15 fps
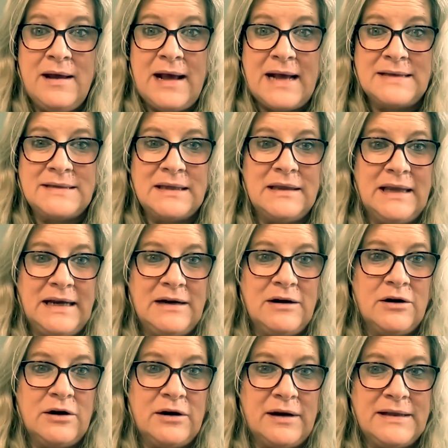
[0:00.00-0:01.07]
as a
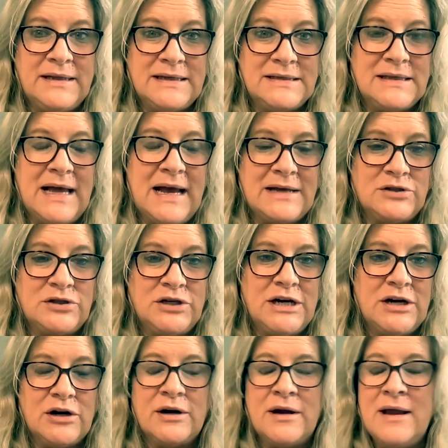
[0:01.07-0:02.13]
leader this last
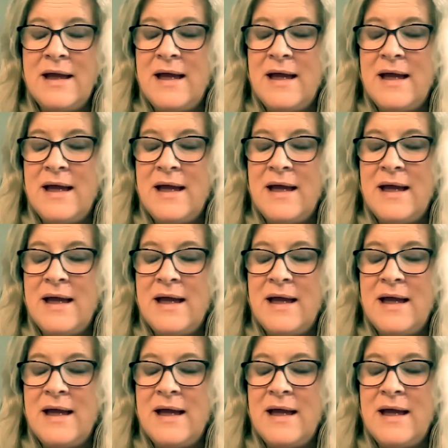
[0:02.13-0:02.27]
year.